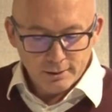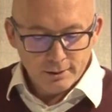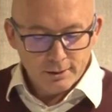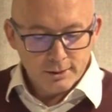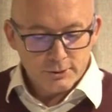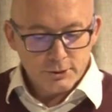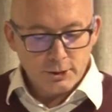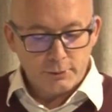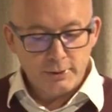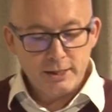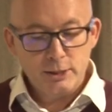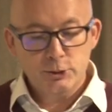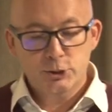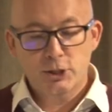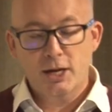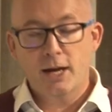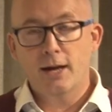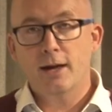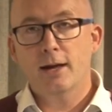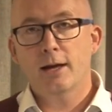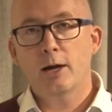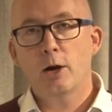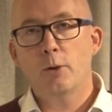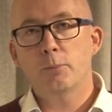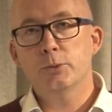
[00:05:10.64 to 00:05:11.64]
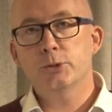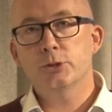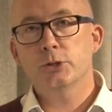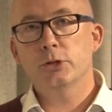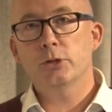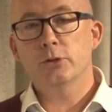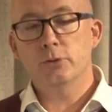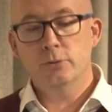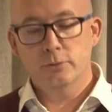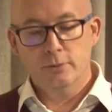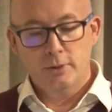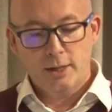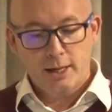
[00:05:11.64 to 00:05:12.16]
So inkjet helps
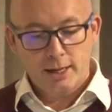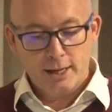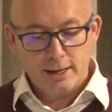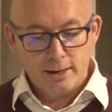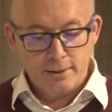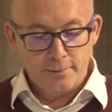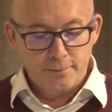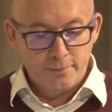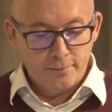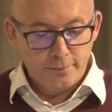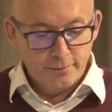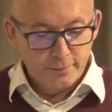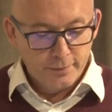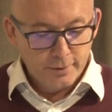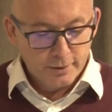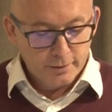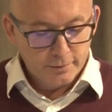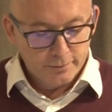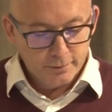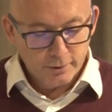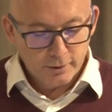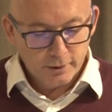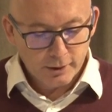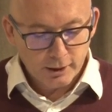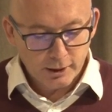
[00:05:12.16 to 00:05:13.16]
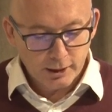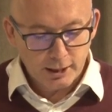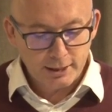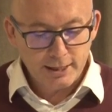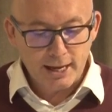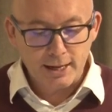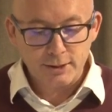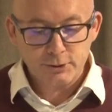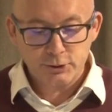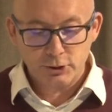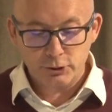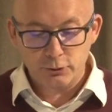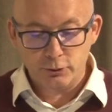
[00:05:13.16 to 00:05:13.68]
you
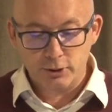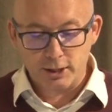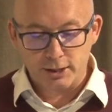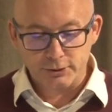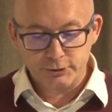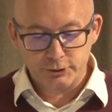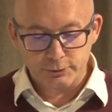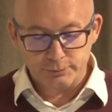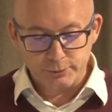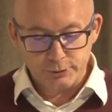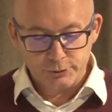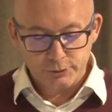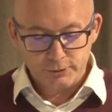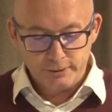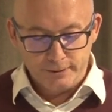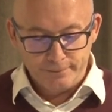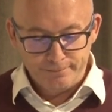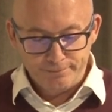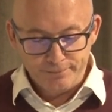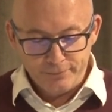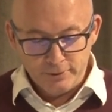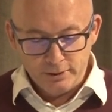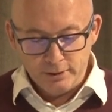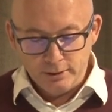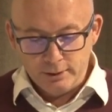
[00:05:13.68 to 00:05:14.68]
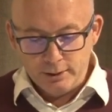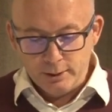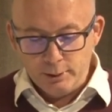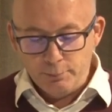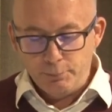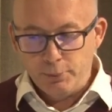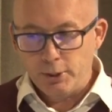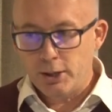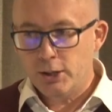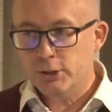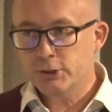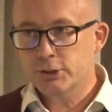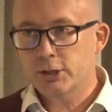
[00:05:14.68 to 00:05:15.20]
connect to your customers.
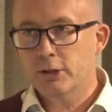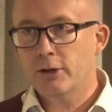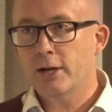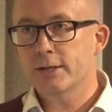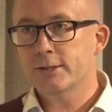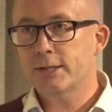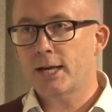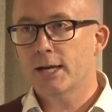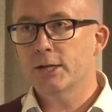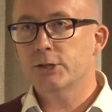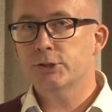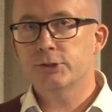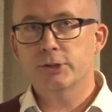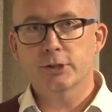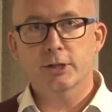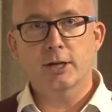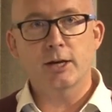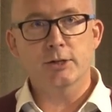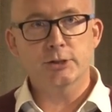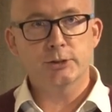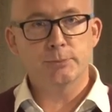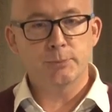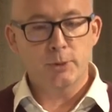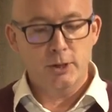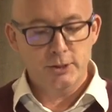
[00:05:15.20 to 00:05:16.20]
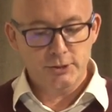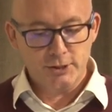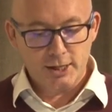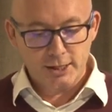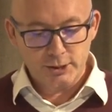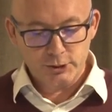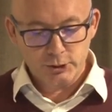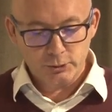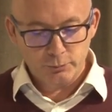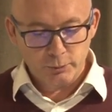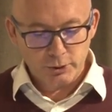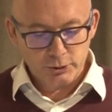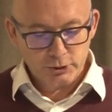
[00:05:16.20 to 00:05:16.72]
Personalisation and
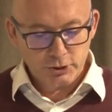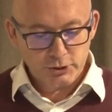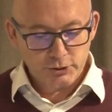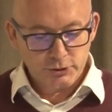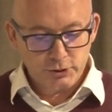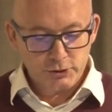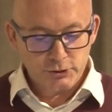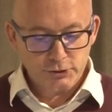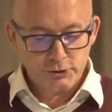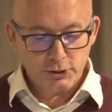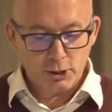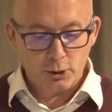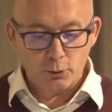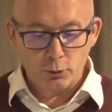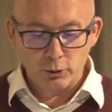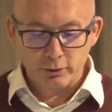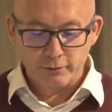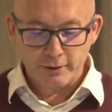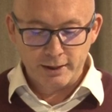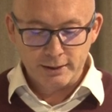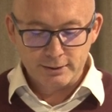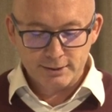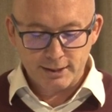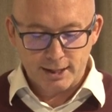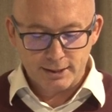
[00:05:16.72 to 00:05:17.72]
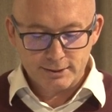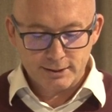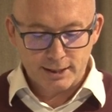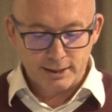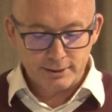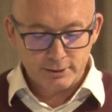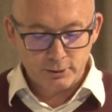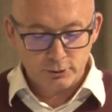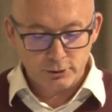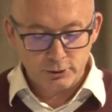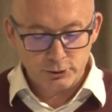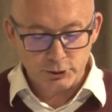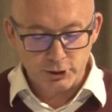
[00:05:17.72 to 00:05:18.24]
customisation, which is the soul of inkjet
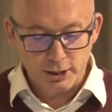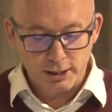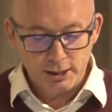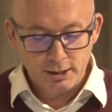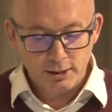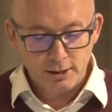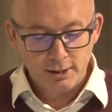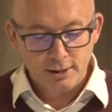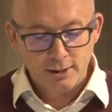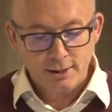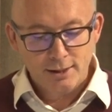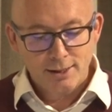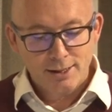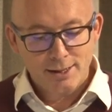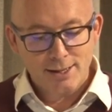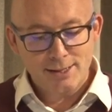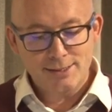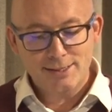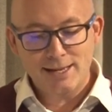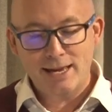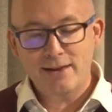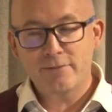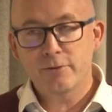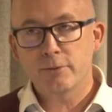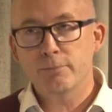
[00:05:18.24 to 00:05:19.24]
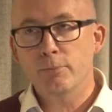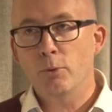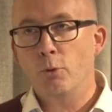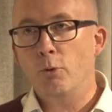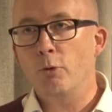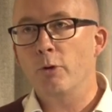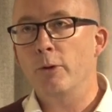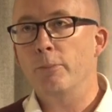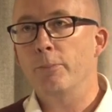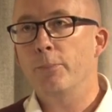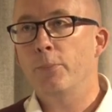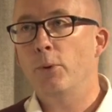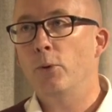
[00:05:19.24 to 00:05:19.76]
technology, is even
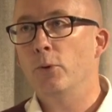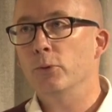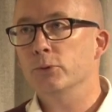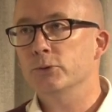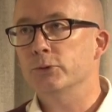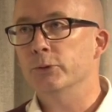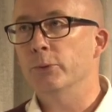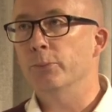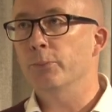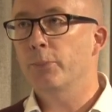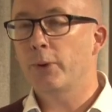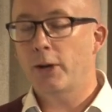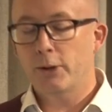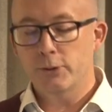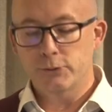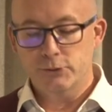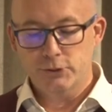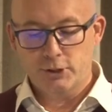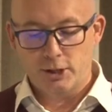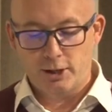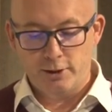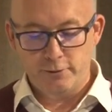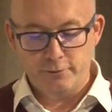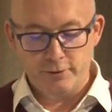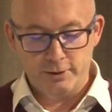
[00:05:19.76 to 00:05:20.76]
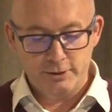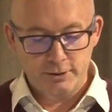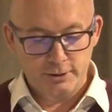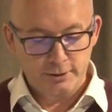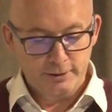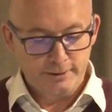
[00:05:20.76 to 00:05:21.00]
more important post-COVID.